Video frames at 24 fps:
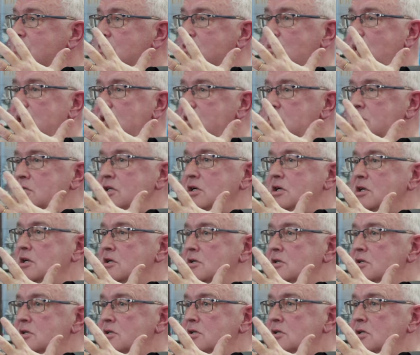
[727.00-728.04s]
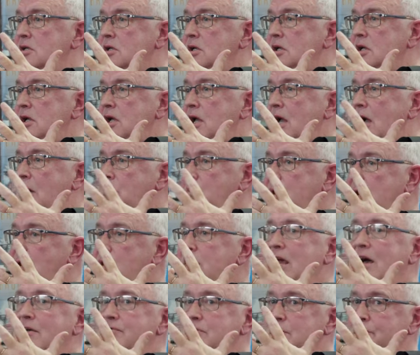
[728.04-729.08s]
for 20 years. And we
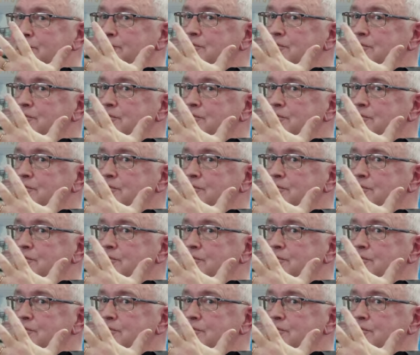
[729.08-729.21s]
only have the